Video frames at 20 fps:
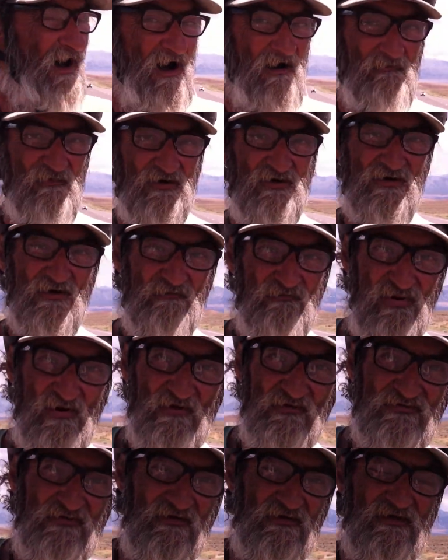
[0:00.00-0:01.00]
I'm a good
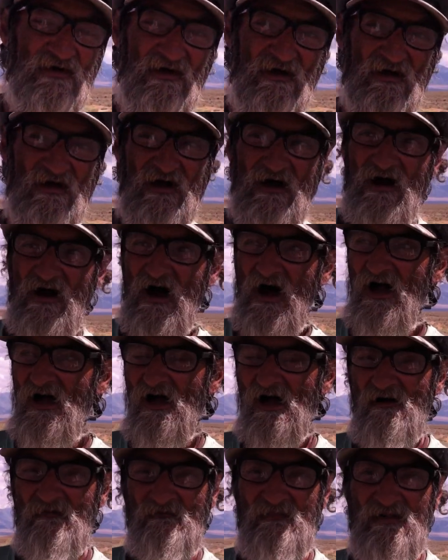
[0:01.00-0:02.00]
person.
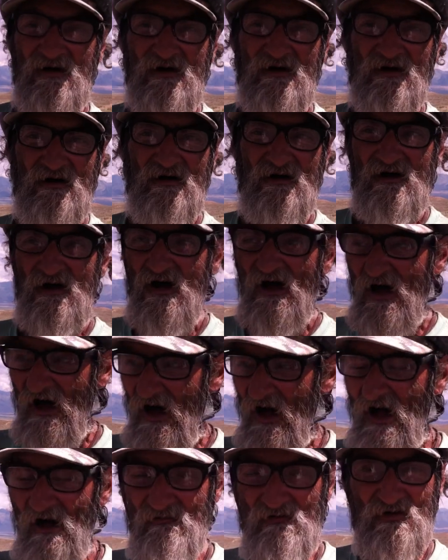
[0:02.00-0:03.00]
I am.
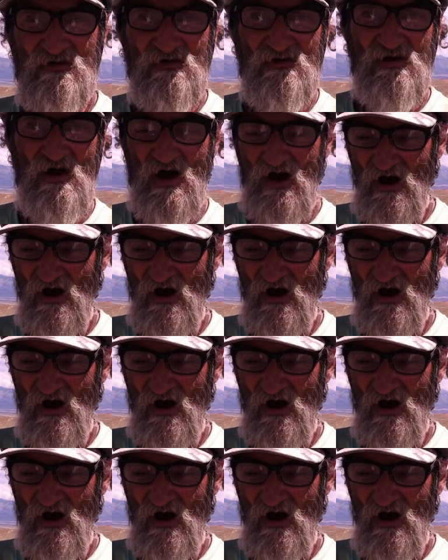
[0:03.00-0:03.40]
I have a good